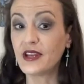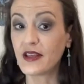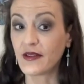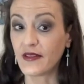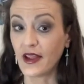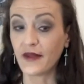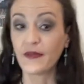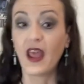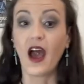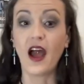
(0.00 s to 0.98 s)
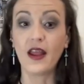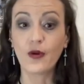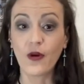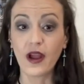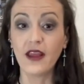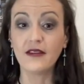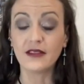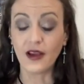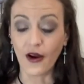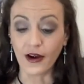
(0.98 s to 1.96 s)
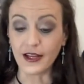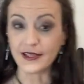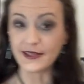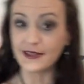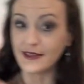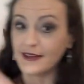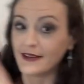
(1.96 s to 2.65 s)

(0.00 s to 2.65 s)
another thing. I am quite the artist.